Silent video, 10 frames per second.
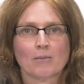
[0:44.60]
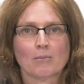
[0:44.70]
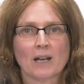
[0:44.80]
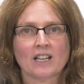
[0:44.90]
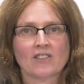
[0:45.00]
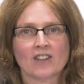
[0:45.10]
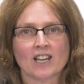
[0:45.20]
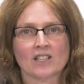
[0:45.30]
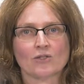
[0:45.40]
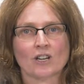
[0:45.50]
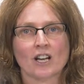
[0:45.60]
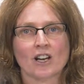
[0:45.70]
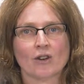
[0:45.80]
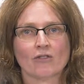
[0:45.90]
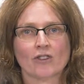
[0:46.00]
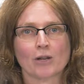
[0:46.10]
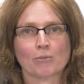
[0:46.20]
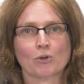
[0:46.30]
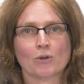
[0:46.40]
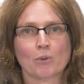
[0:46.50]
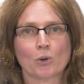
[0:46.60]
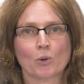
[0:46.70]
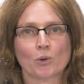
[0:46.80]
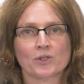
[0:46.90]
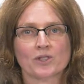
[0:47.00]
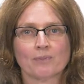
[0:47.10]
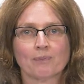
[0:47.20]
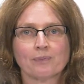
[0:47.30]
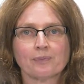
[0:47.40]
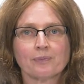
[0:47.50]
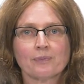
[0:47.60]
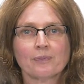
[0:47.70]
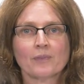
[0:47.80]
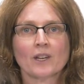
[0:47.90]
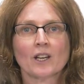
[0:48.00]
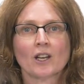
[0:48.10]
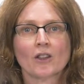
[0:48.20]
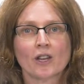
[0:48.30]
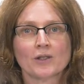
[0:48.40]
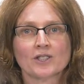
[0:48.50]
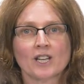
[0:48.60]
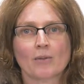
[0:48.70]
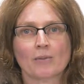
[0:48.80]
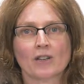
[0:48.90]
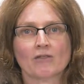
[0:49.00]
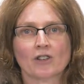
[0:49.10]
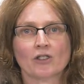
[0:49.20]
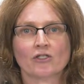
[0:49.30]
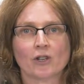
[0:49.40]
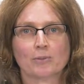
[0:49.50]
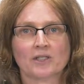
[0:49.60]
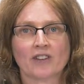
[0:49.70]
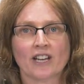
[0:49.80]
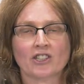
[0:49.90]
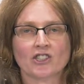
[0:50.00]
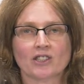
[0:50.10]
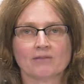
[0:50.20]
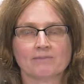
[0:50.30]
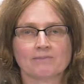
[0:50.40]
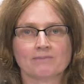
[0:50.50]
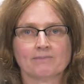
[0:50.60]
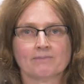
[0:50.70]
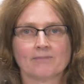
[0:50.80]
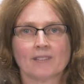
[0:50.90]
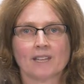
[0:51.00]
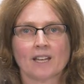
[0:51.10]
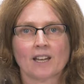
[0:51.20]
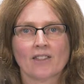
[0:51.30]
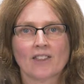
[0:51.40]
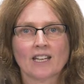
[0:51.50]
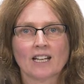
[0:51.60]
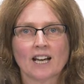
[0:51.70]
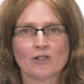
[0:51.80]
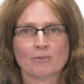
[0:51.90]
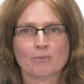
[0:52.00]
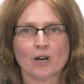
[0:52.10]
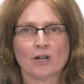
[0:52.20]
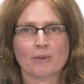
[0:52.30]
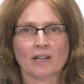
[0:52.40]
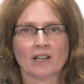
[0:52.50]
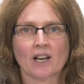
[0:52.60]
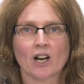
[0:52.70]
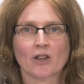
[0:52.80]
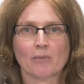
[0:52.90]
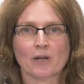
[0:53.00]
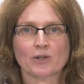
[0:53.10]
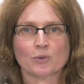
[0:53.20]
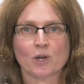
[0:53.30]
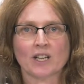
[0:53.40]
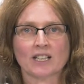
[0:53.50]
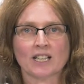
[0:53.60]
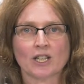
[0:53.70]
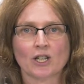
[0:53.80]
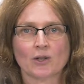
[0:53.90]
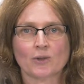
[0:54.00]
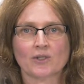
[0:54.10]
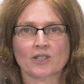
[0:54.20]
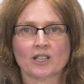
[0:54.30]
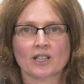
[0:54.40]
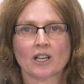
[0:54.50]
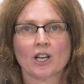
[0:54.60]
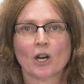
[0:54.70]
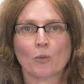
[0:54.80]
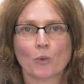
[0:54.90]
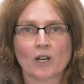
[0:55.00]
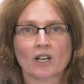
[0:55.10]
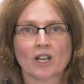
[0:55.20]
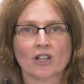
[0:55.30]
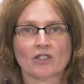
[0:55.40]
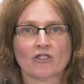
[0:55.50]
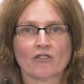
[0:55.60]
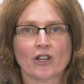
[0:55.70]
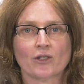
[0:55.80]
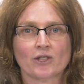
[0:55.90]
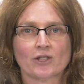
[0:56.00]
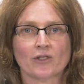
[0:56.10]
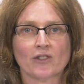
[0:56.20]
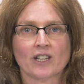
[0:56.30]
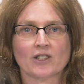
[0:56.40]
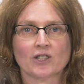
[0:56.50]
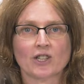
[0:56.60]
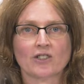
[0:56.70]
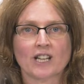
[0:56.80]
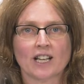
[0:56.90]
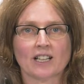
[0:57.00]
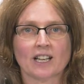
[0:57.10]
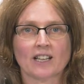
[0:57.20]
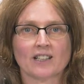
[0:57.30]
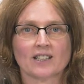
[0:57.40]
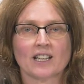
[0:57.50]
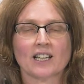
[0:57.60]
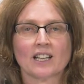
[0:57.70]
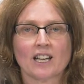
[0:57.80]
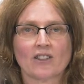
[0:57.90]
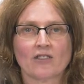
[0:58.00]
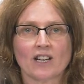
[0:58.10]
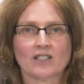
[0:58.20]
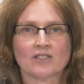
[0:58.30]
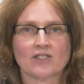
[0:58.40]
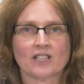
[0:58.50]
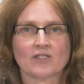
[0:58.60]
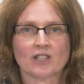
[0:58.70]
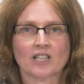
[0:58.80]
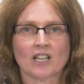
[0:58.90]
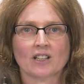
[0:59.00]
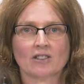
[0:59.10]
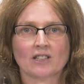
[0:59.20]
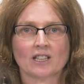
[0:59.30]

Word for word: Many of these rely on verbal reports, though some involve observation. Think aloud and probing are the most widely used, and we're going to focus on these two techniques in the rest of this video.